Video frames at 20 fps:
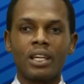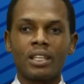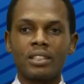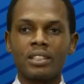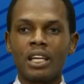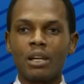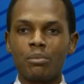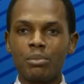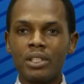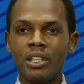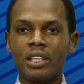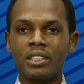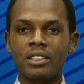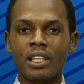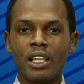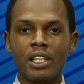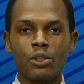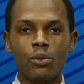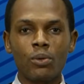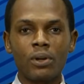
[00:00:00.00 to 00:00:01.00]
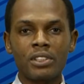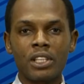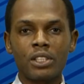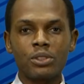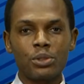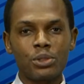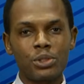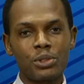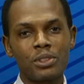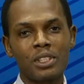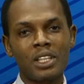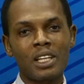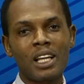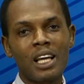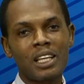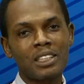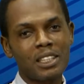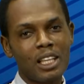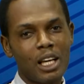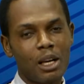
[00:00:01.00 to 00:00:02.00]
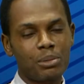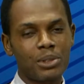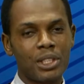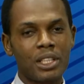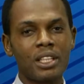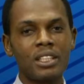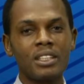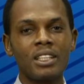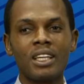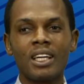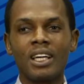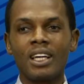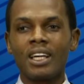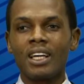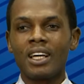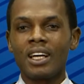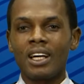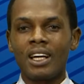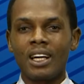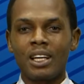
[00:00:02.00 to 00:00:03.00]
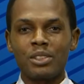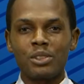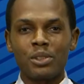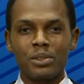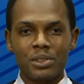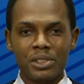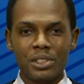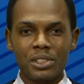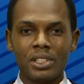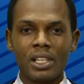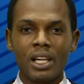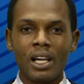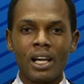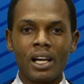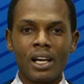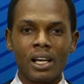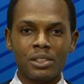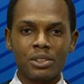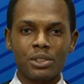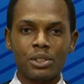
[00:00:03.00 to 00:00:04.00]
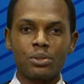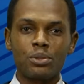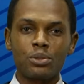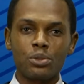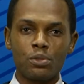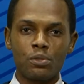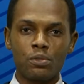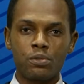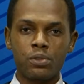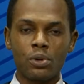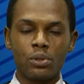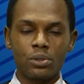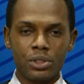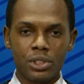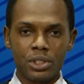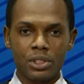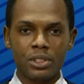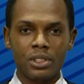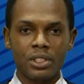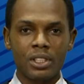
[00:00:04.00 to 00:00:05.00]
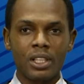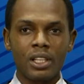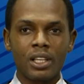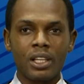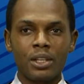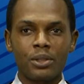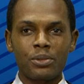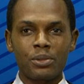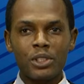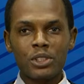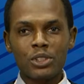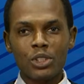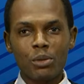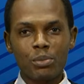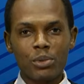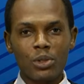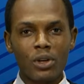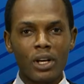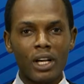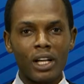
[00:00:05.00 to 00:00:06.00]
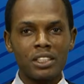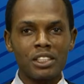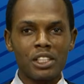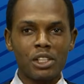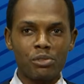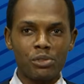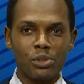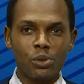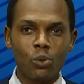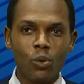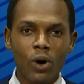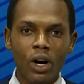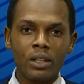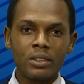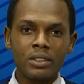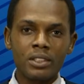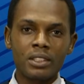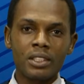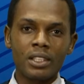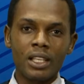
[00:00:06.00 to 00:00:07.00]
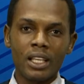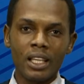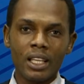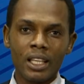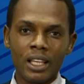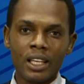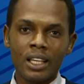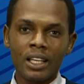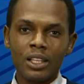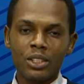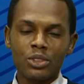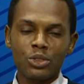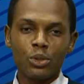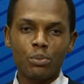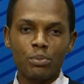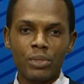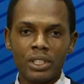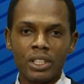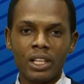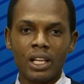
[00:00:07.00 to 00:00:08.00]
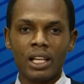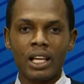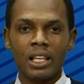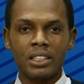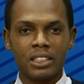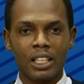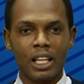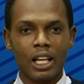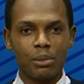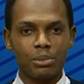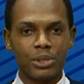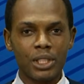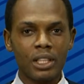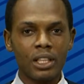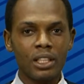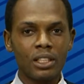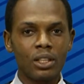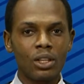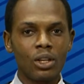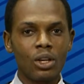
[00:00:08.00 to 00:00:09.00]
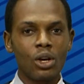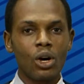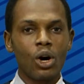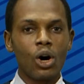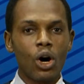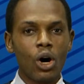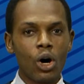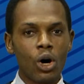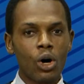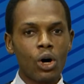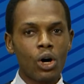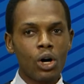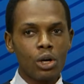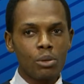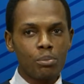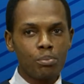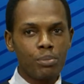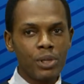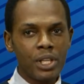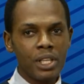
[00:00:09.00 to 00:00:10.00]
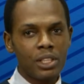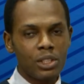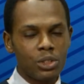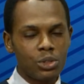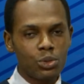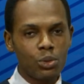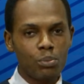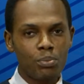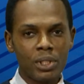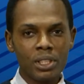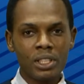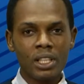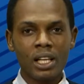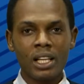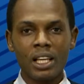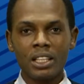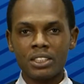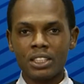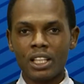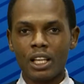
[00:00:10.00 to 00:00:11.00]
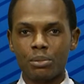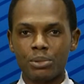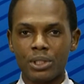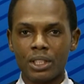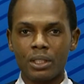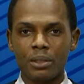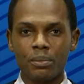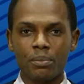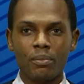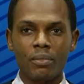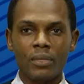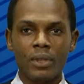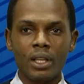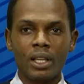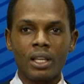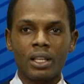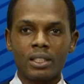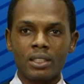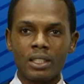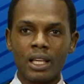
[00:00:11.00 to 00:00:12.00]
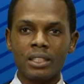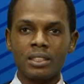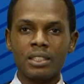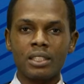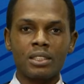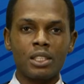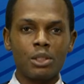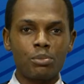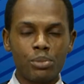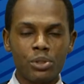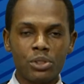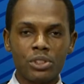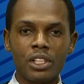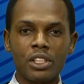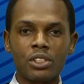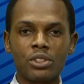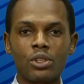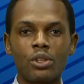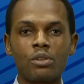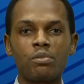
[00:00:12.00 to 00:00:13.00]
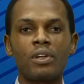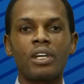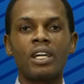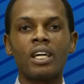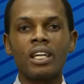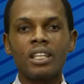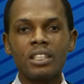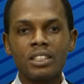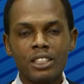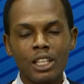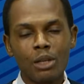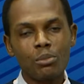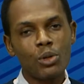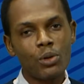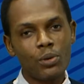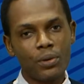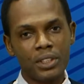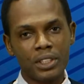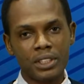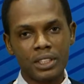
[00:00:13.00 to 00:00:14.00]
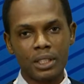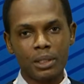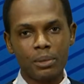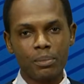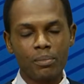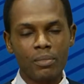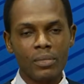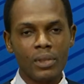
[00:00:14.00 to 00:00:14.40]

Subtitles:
there have been a time you wanted to choose a class captain, and your teacher asked you to vote. Raise up your hand if you want A, to be the class captain, or B, to be the class captain. That is a process of democracy.